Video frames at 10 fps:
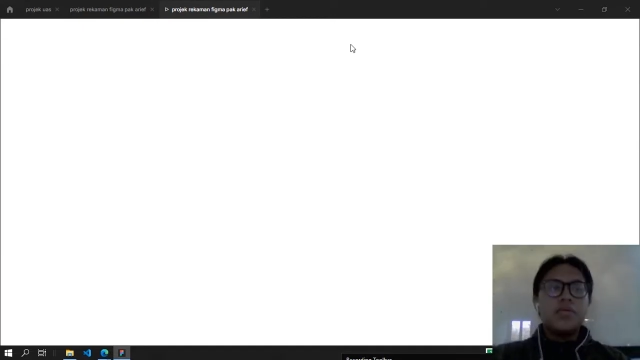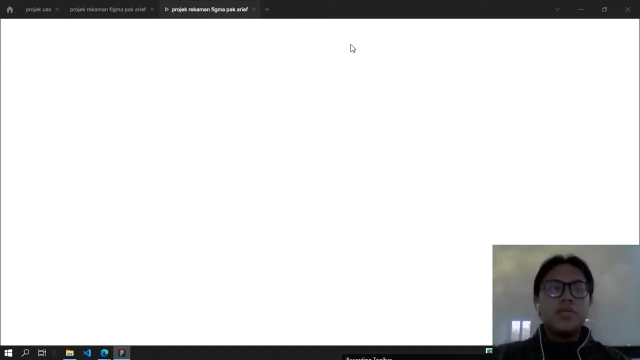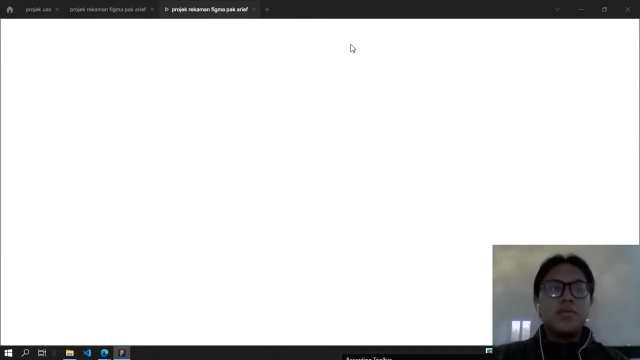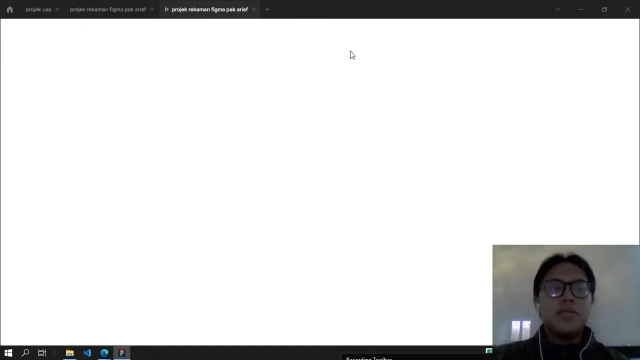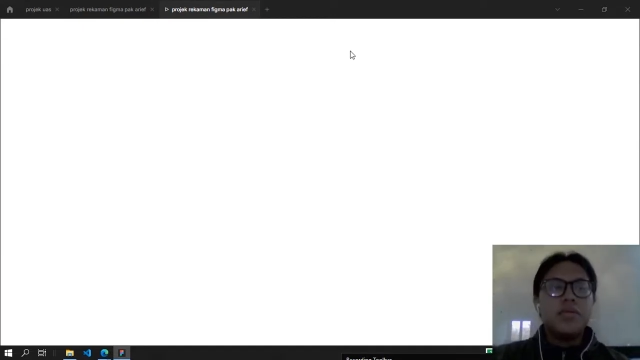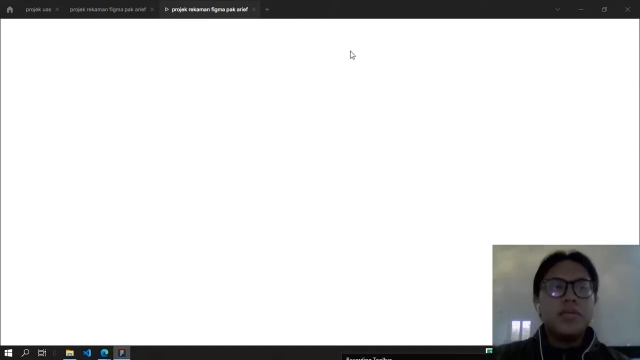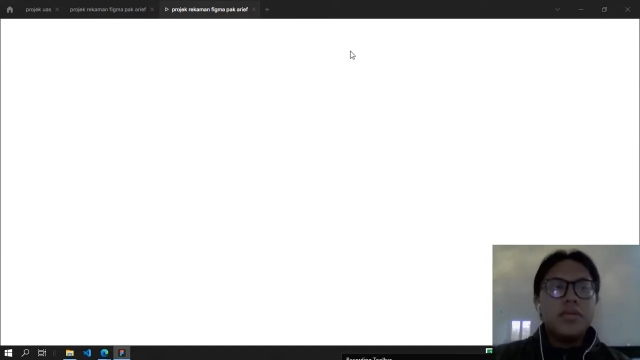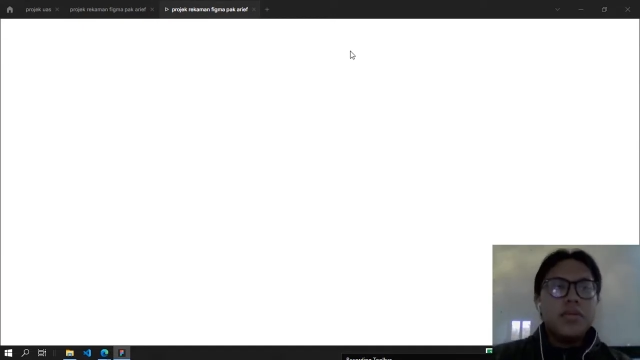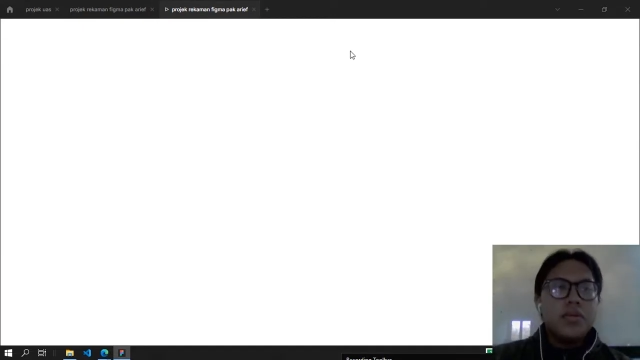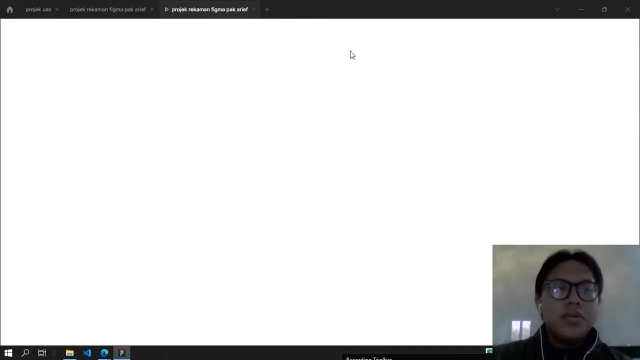
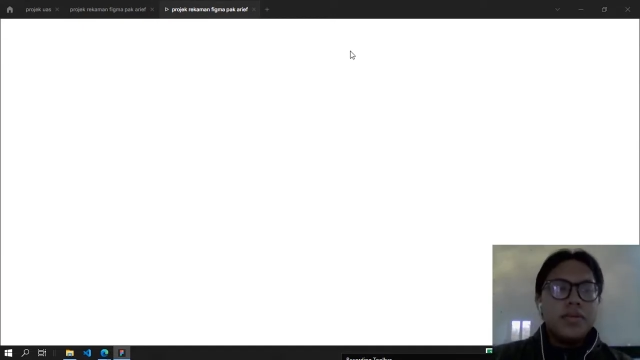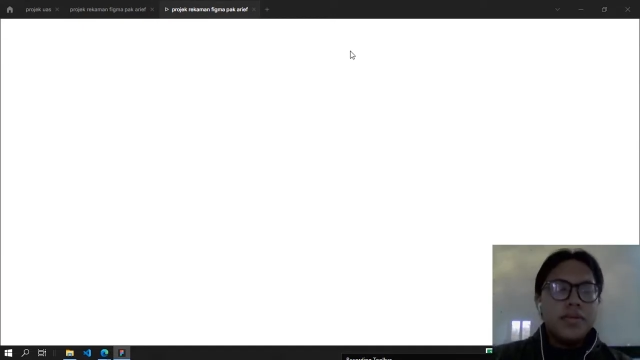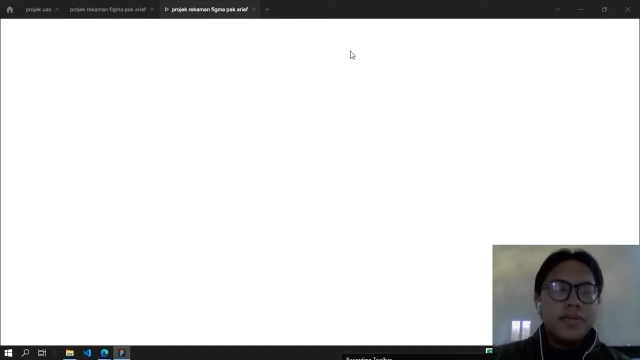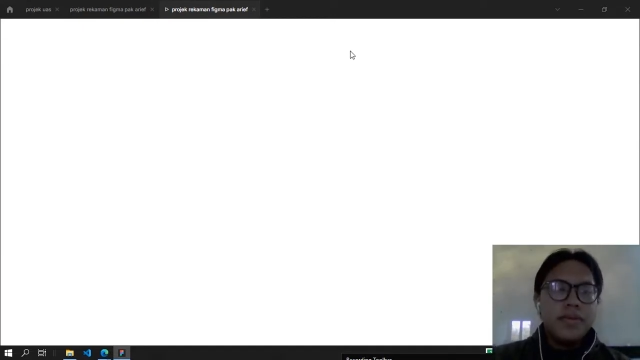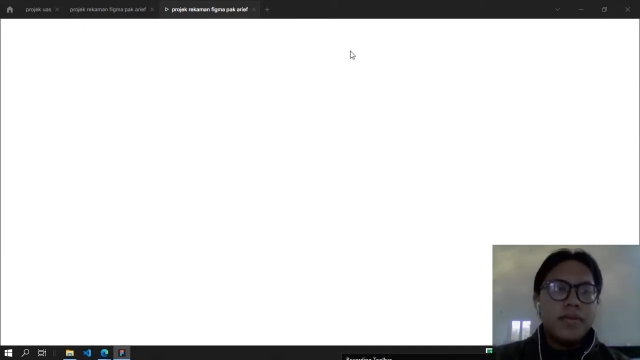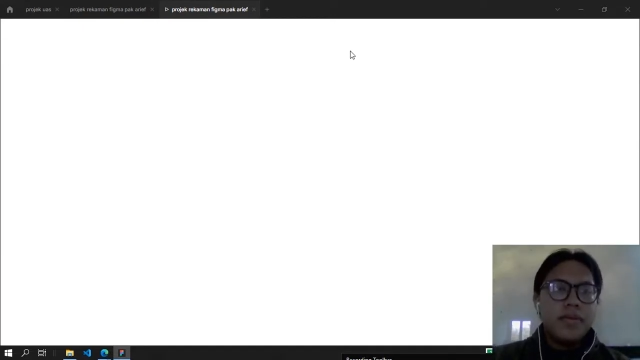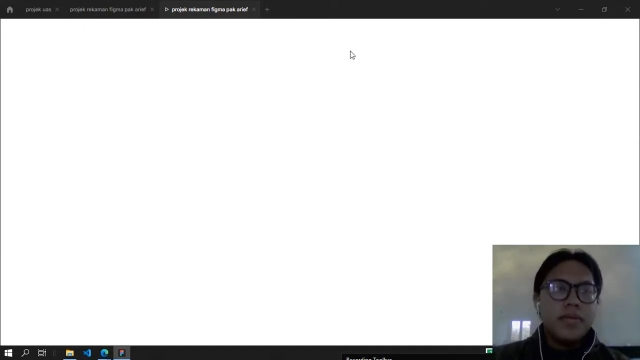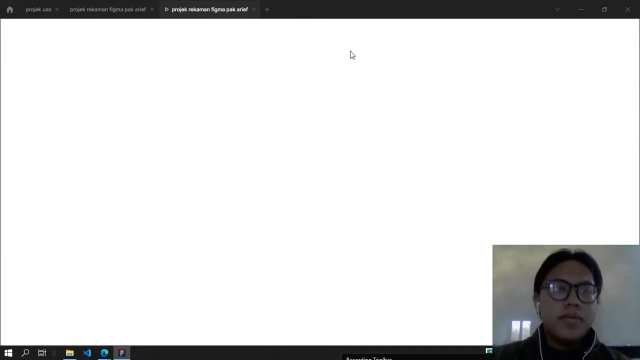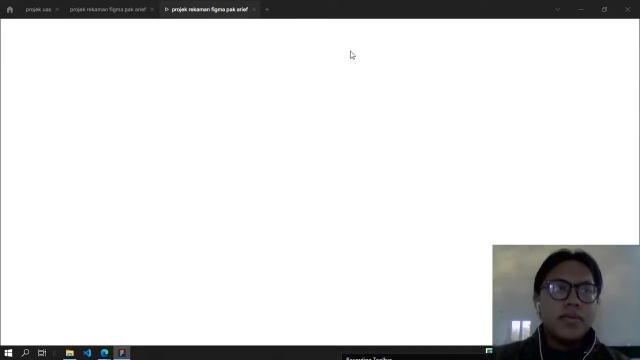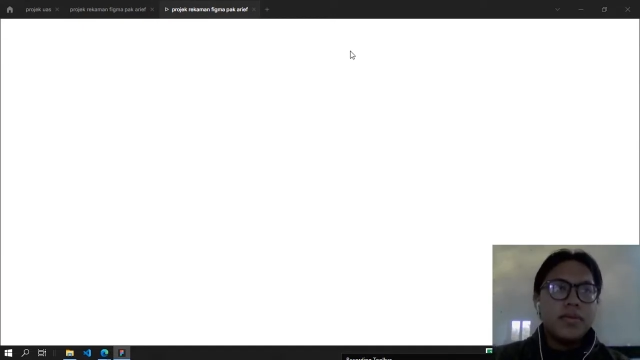
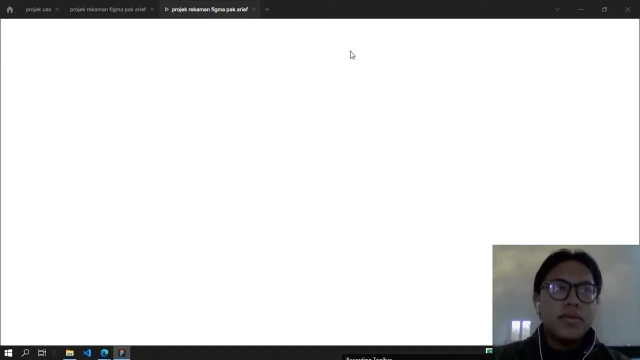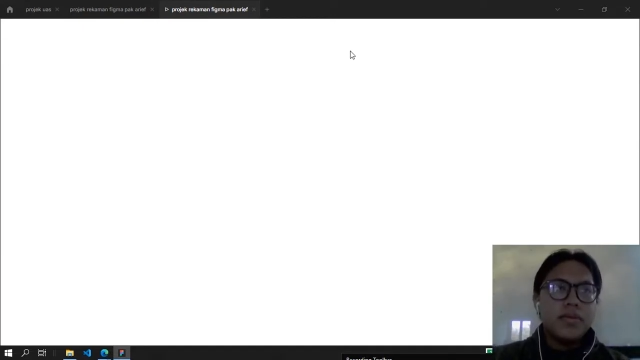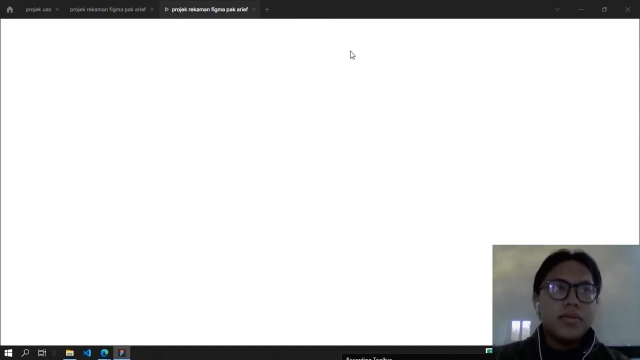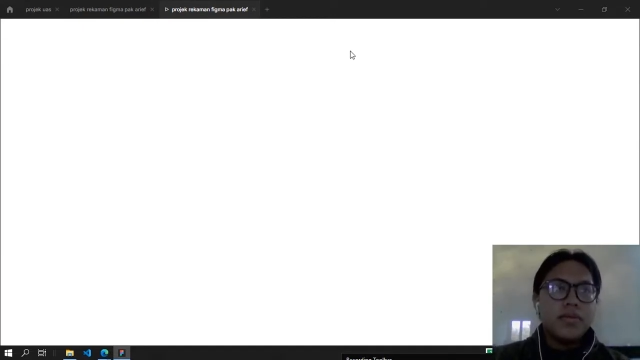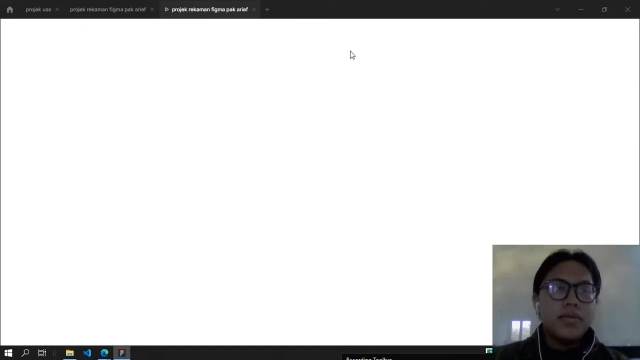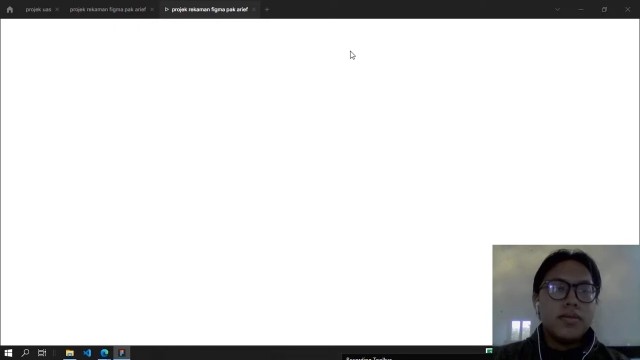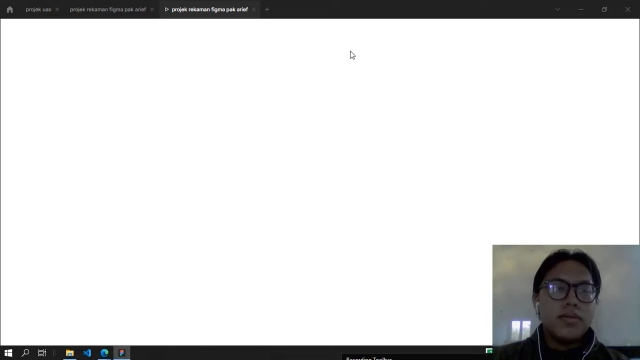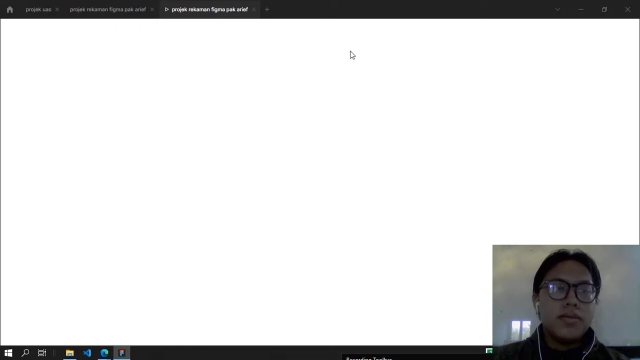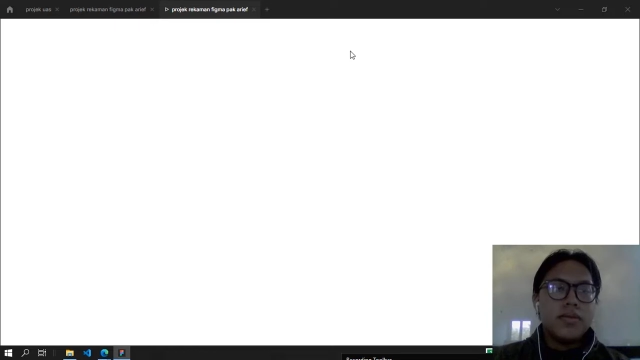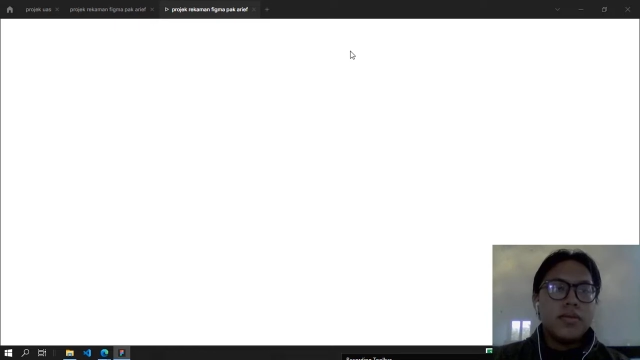
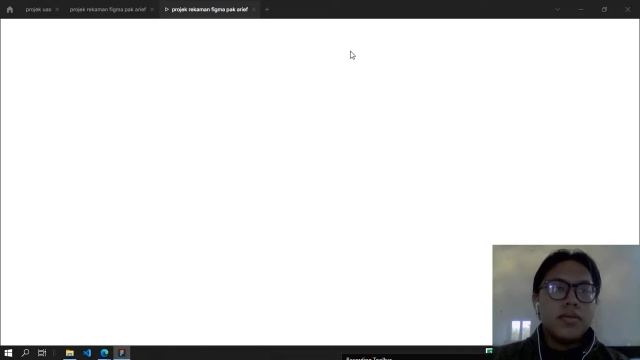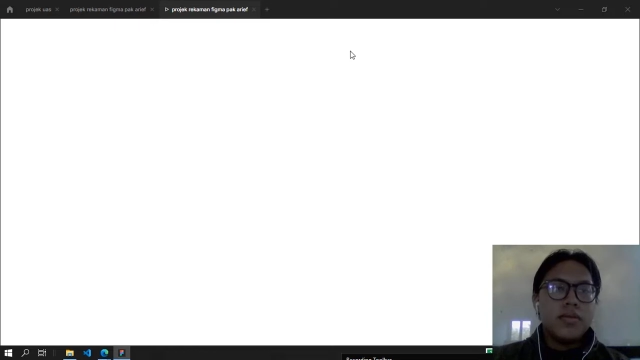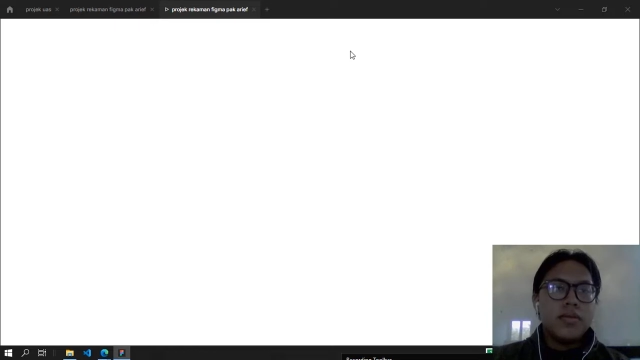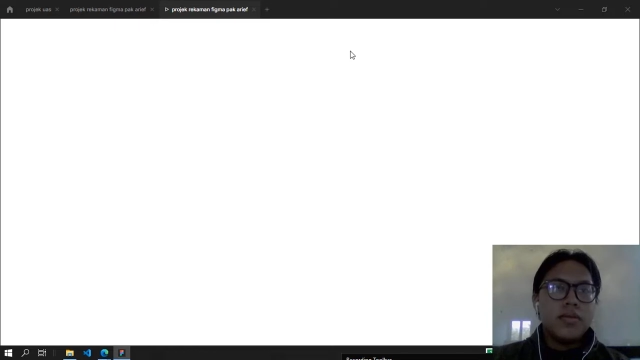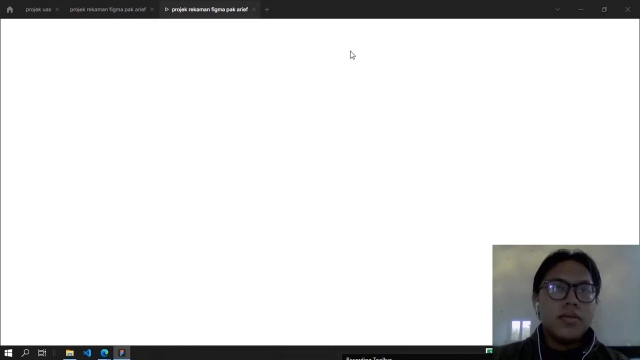No one is speaking in this clip.